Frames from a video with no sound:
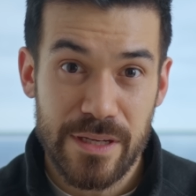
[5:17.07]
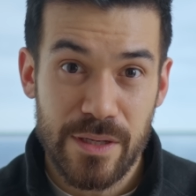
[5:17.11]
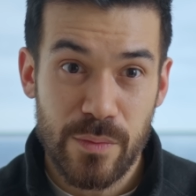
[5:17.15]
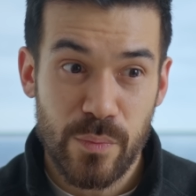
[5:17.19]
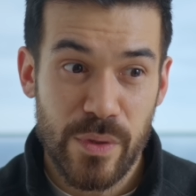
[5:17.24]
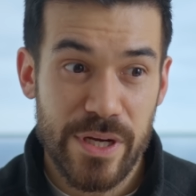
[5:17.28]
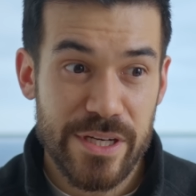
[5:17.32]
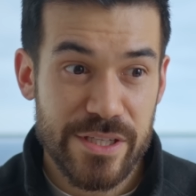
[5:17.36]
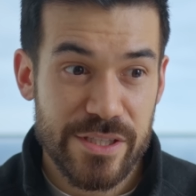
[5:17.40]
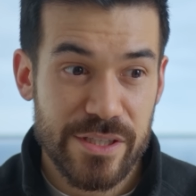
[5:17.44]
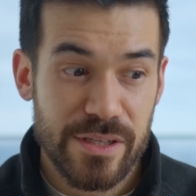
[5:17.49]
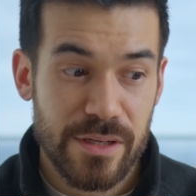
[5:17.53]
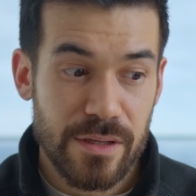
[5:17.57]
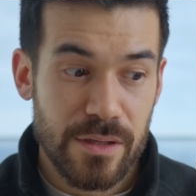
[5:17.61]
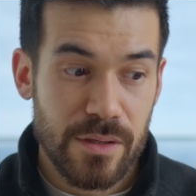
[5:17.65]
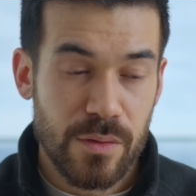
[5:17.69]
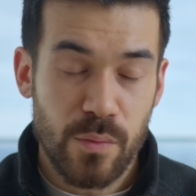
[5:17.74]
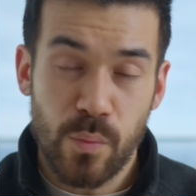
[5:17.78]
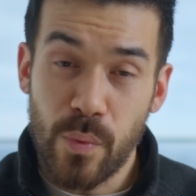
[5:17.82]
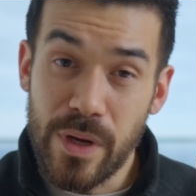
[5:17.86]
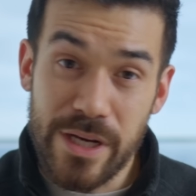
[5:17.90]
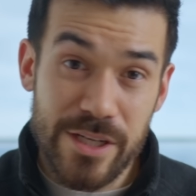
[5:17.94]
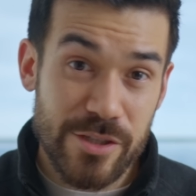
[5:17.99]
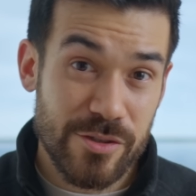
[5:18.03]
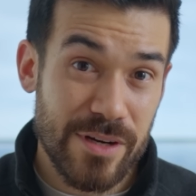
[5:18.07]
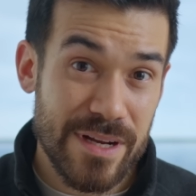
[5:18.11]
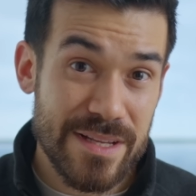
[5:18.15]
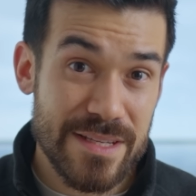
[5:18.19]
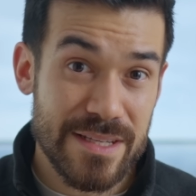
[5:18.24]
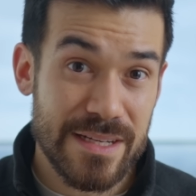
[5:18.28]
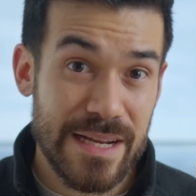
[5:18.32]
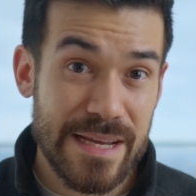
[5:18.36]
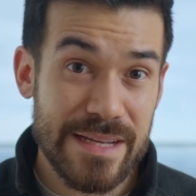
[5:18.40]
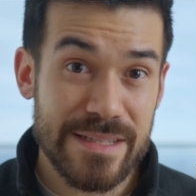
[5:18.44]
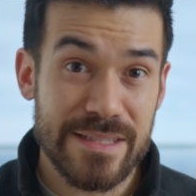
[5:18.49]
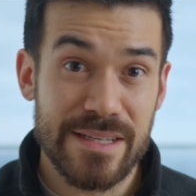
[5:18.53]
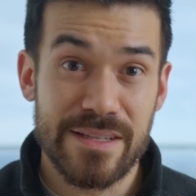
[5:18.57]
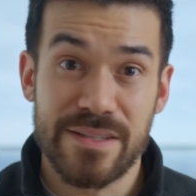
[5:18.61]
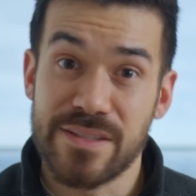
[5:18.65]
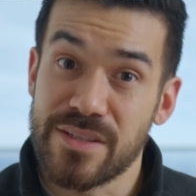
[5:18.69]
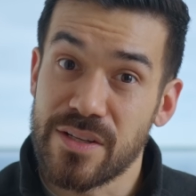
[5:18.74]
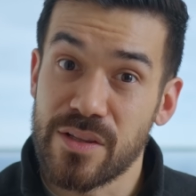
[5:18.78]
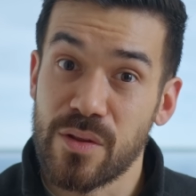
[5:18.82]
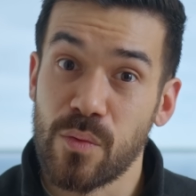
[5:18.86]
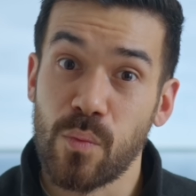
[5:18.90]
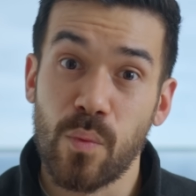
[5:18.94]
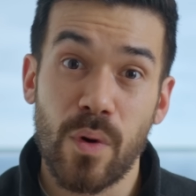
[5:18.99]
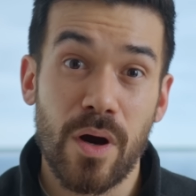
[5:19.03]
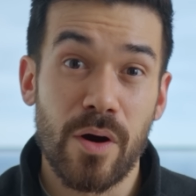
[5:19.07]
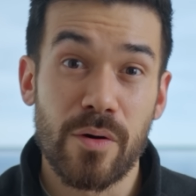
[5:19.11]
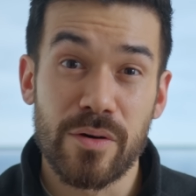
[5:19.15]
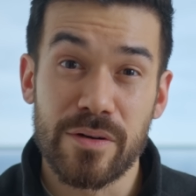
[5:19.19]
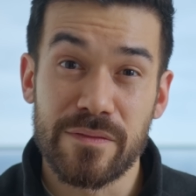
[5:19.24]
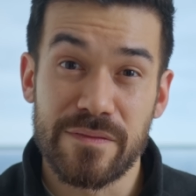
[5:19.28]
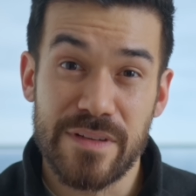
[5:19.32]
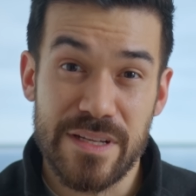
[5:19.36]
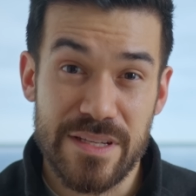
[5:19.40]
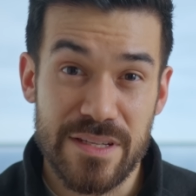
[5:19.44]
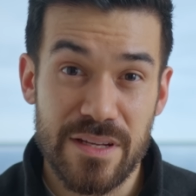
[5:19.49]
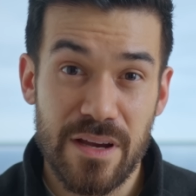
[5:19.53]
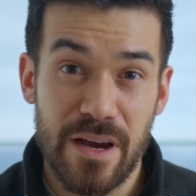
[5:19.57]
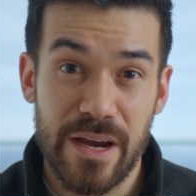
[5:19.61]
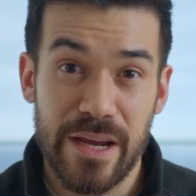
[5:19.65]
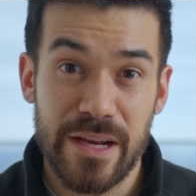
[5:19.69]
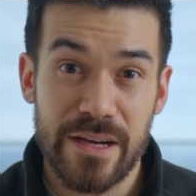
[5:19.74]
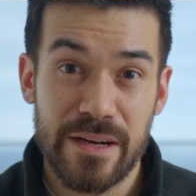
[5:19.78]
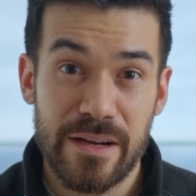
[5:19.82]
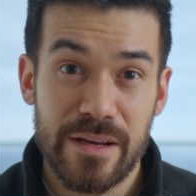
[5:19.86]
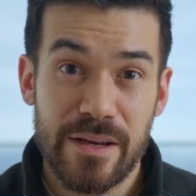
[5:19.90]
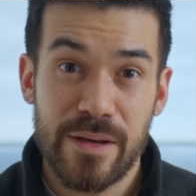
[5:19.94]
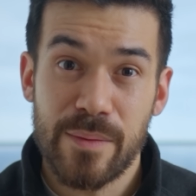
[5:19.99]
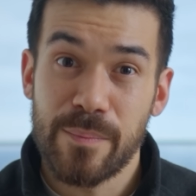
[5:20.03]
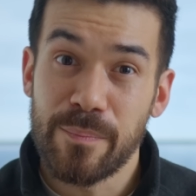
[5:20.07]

which, when translated to the world of design,